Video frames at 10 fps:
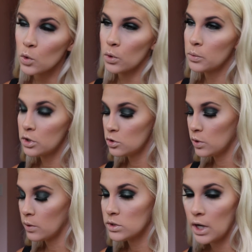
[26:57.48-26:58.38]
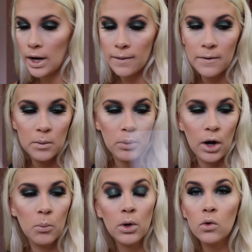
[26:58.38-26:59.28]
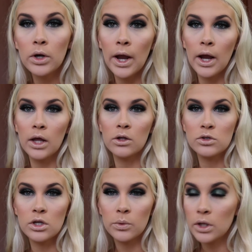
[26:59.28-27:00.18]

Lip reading: What I'm going to do now is highlight the brow bone, and there's not